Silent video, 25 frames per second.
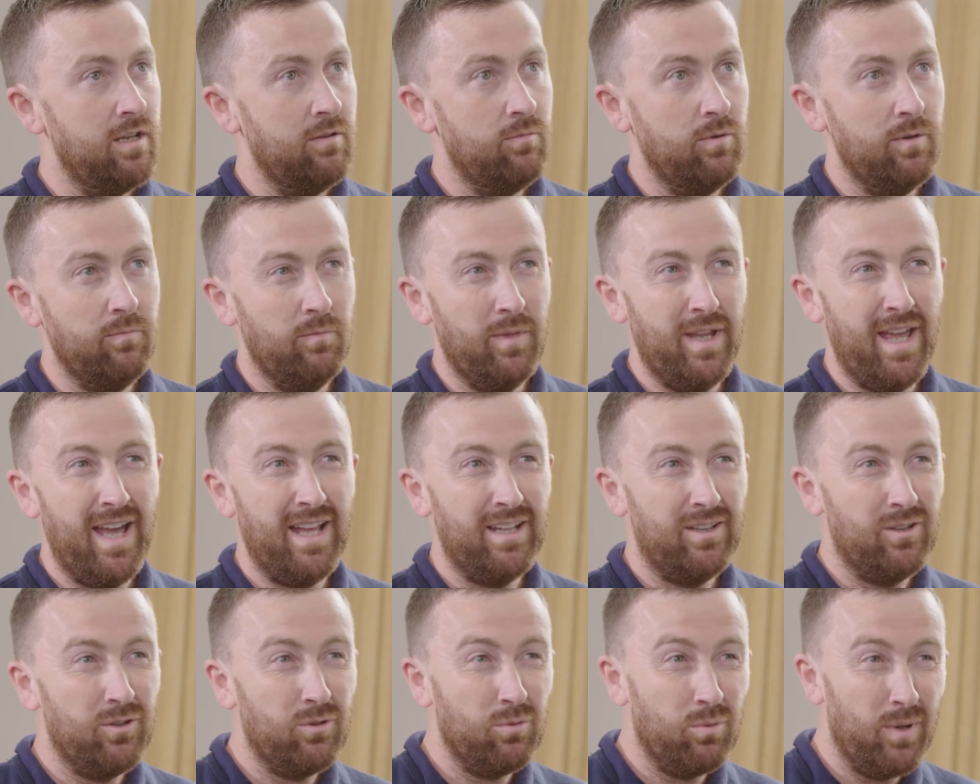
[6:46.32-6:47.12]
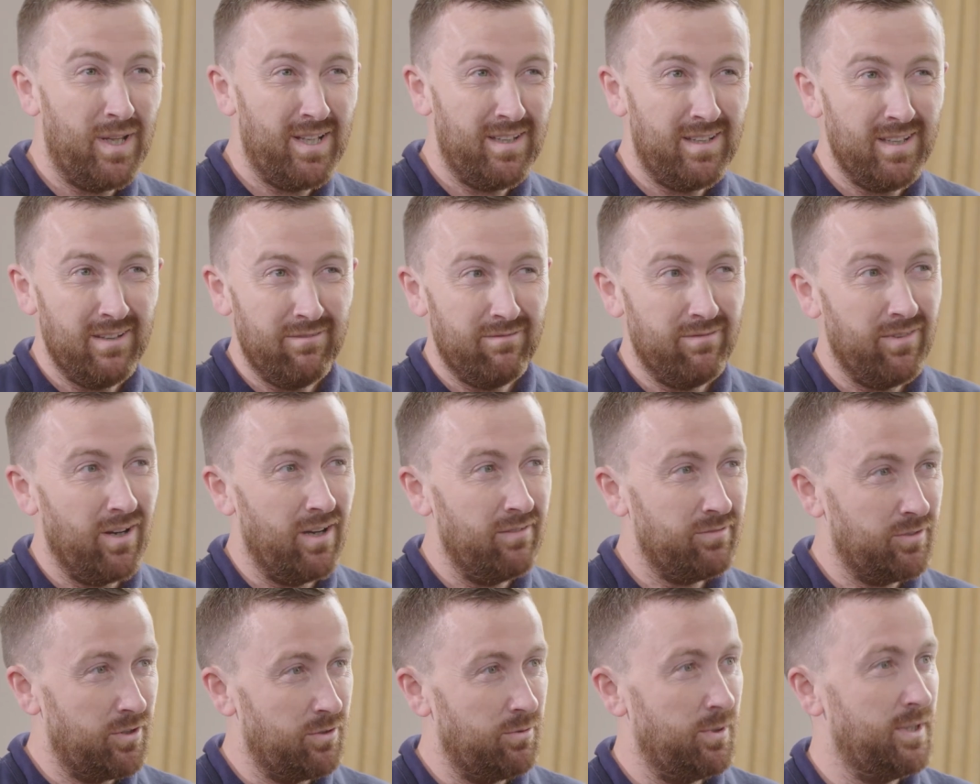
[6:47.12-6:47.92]
when we had
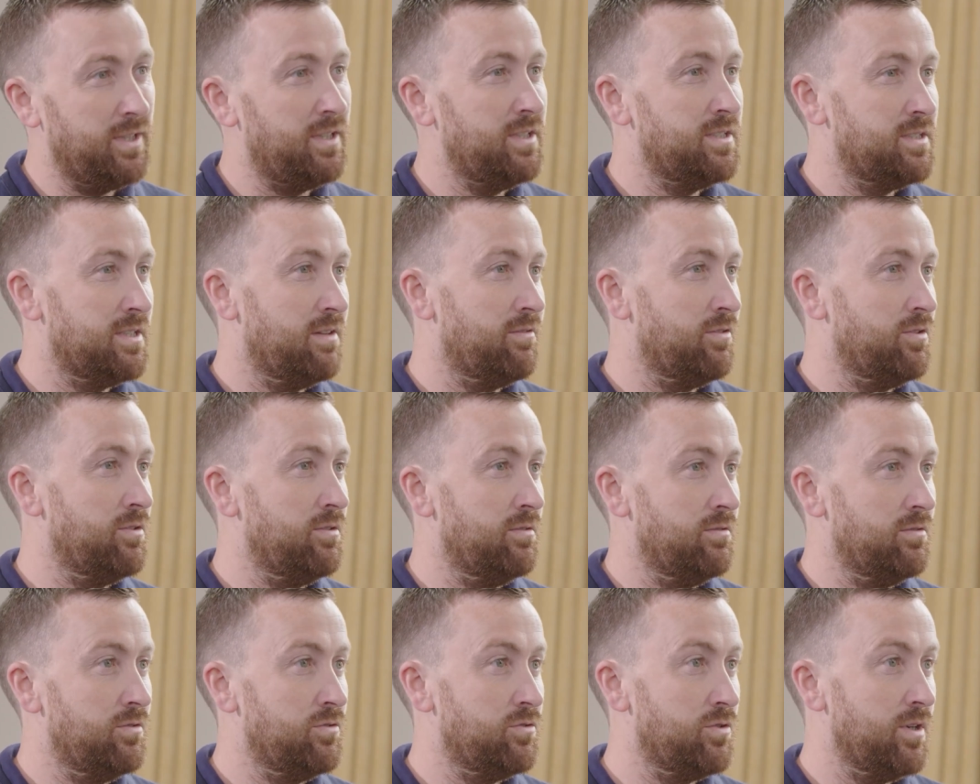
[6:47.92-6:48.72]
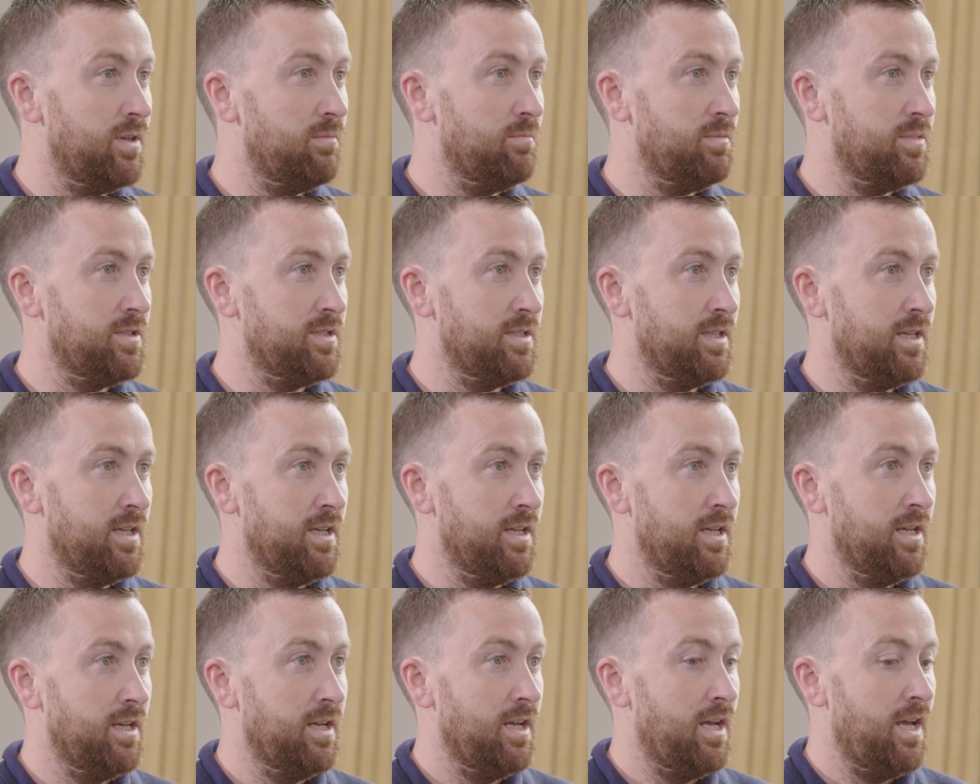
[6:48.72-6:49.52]
25 to 27 trips,
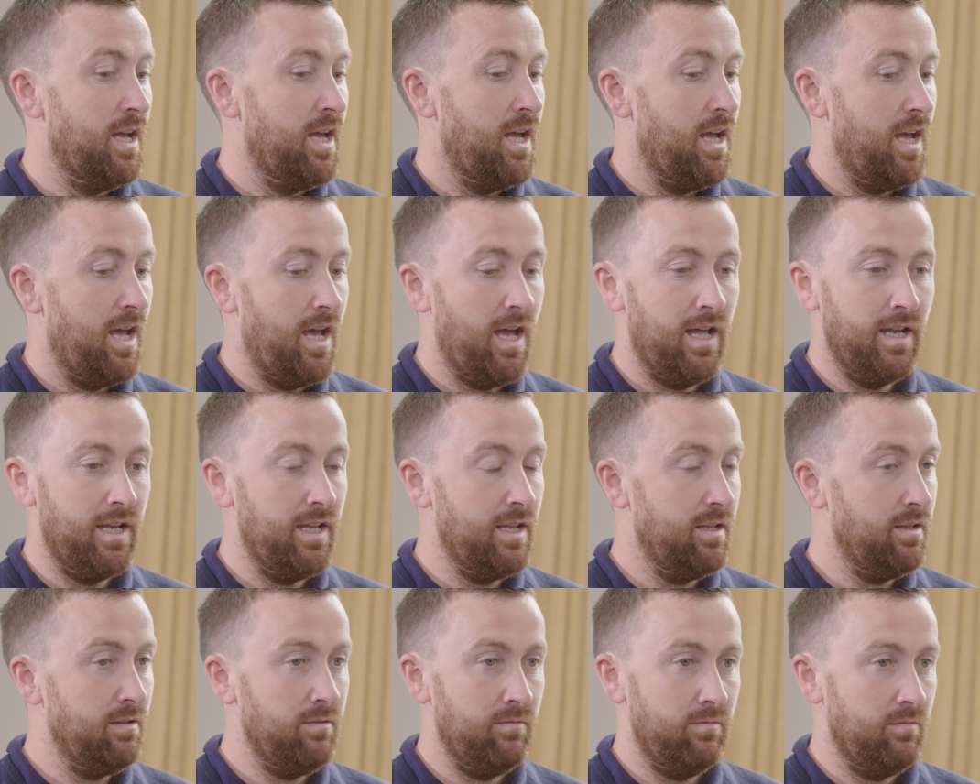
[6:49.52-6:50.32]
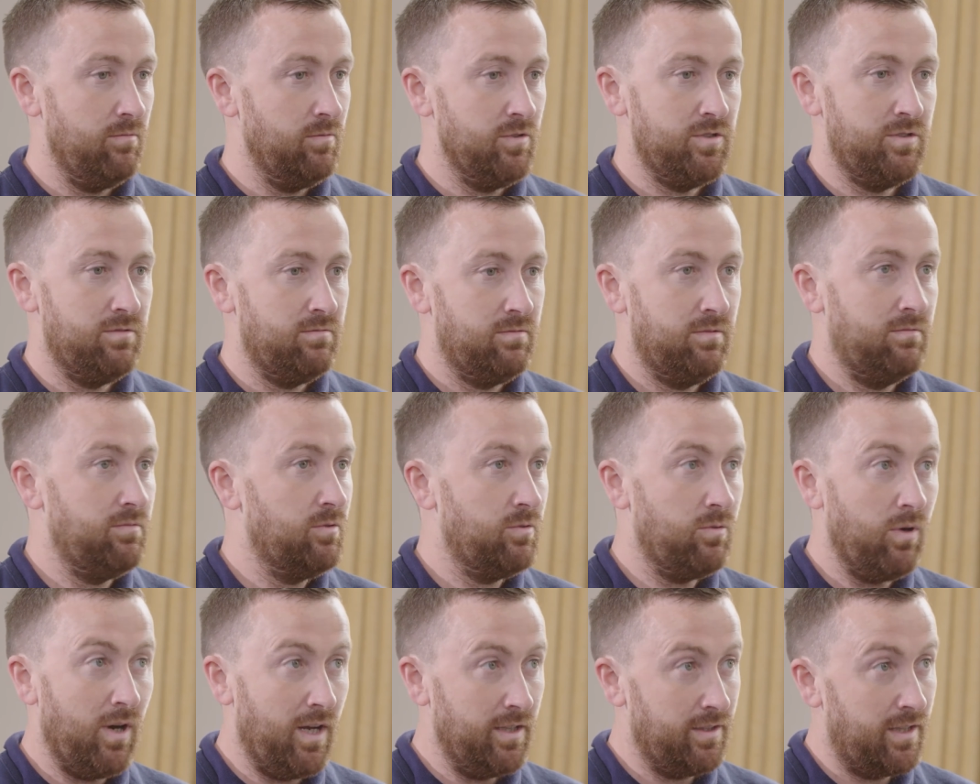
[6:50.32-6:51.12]
and it was
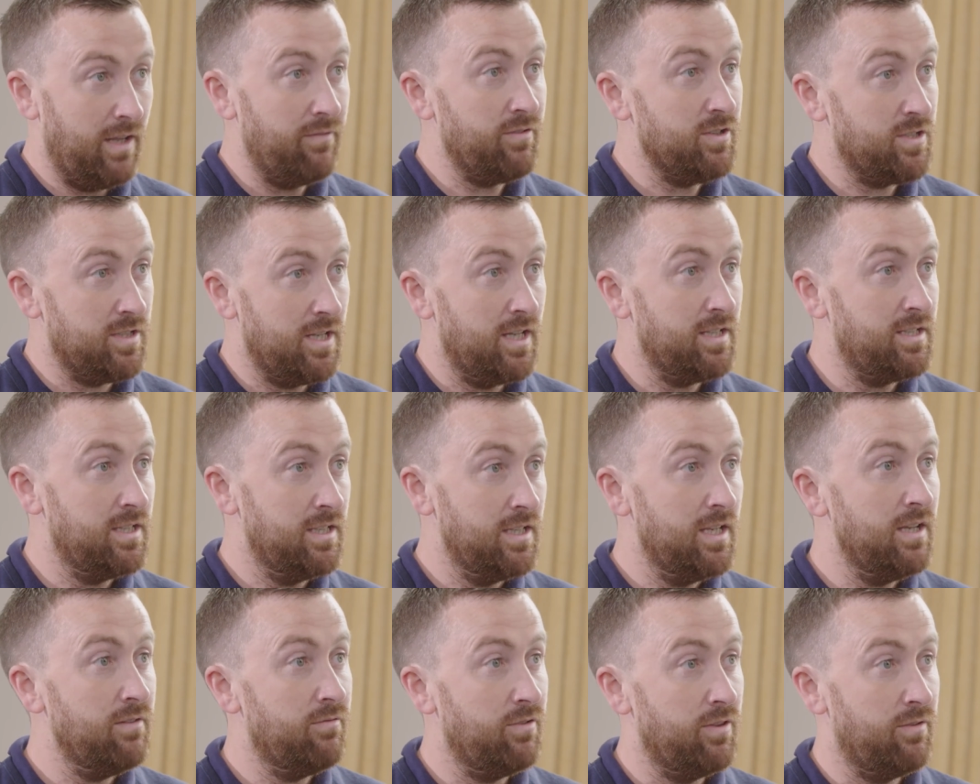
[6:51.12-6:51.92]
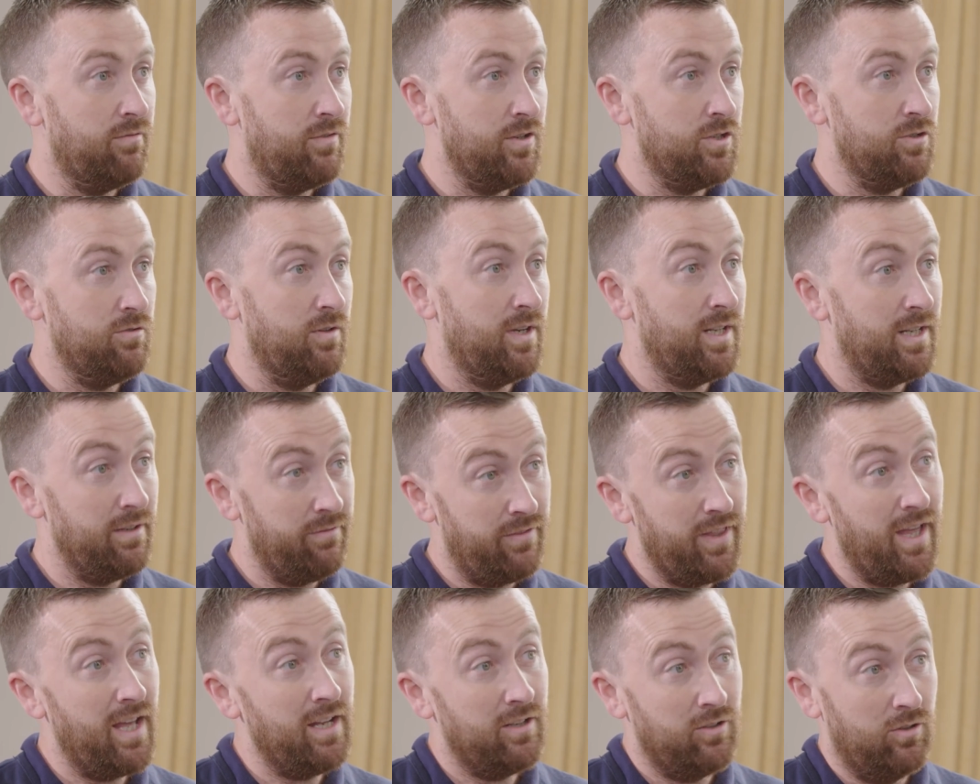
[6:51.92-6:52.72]
quite a devastating year for the fishery, and if
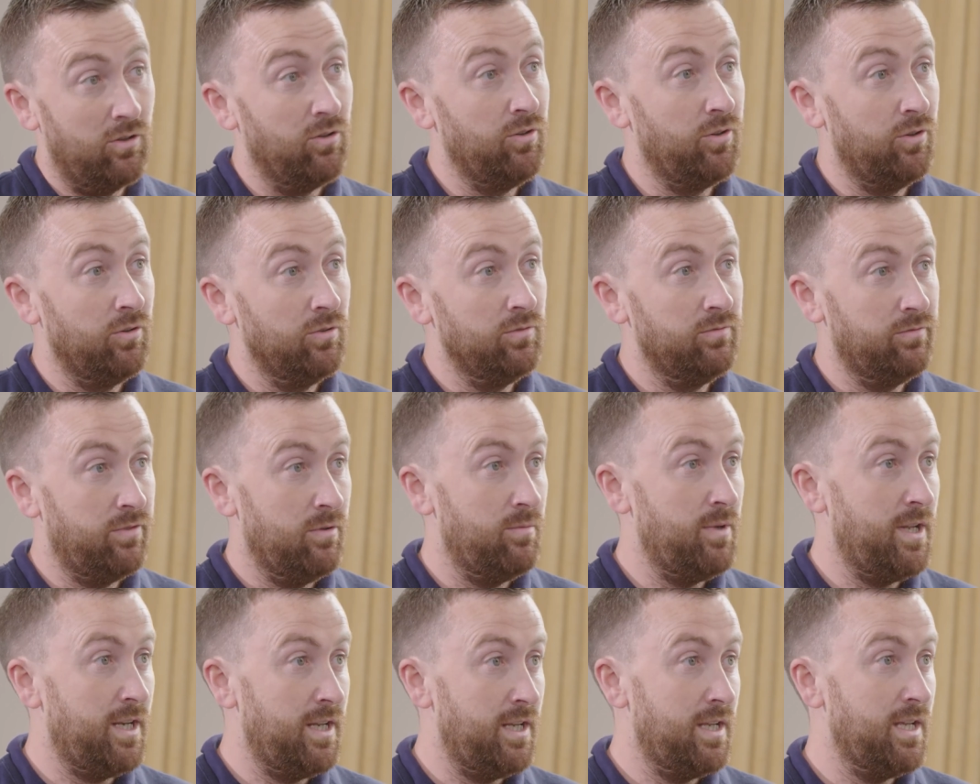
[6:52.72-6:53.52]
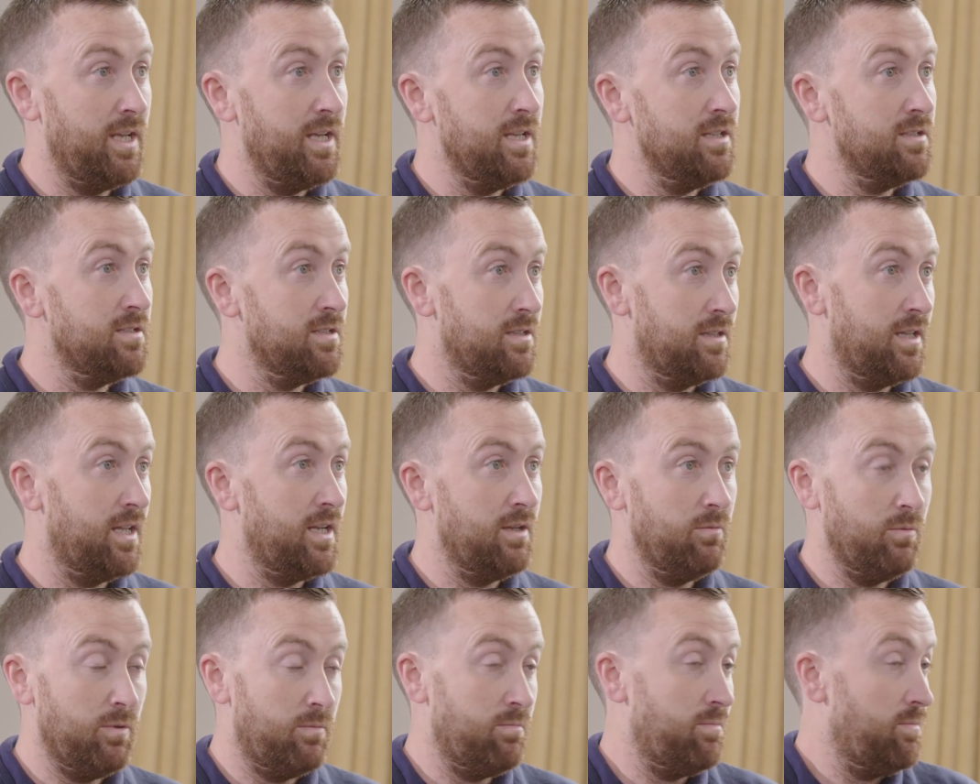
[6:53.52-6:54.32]
that had gone on for many years,
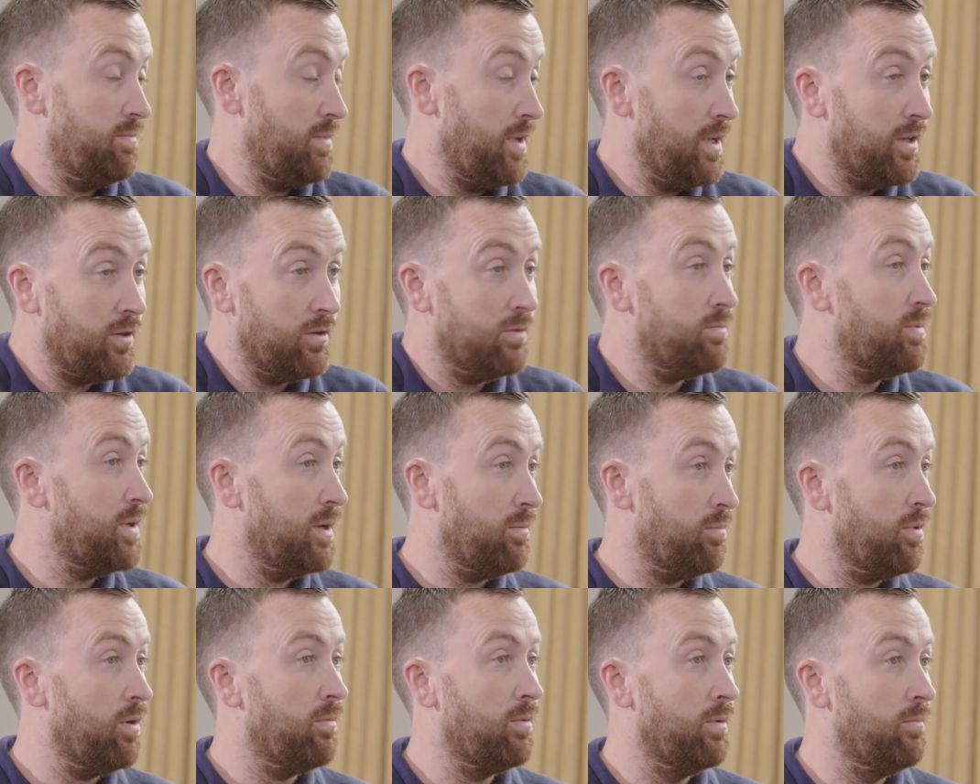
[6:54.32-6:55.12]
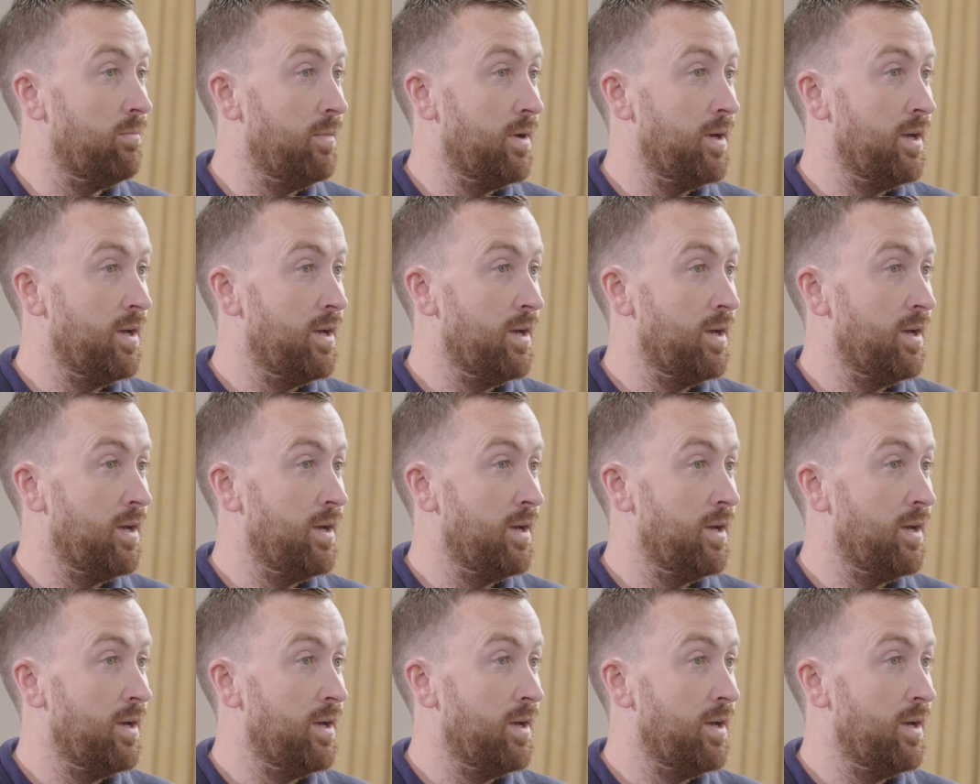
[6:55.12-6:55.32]
then it could be a problem.